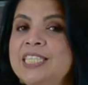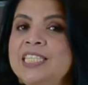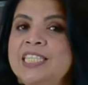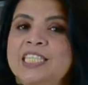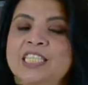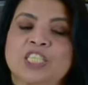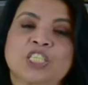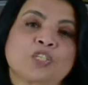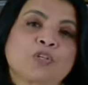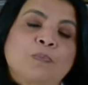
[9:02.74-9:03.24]
the
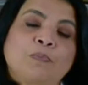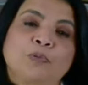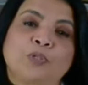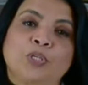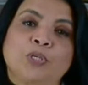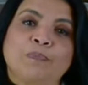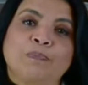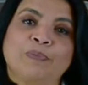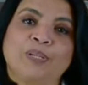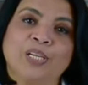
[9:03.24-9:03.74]

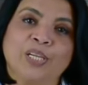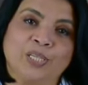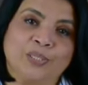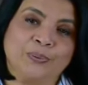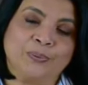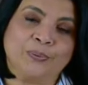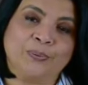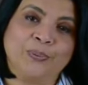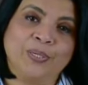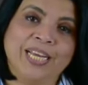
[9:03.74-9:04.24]
description below.
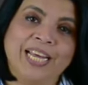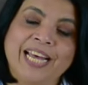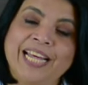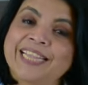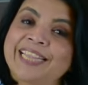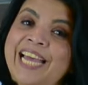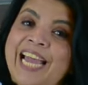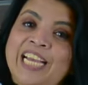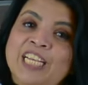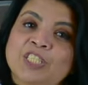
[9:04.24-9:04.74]

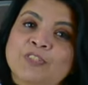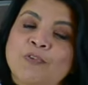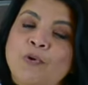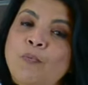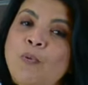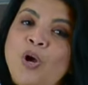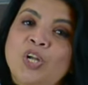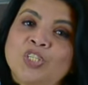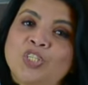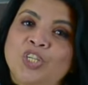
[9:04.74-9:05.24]
Thanks
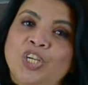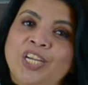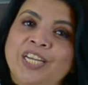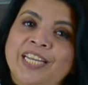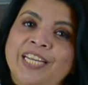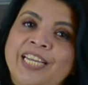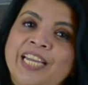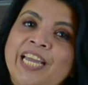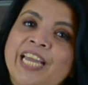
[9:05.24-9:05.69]
for watching.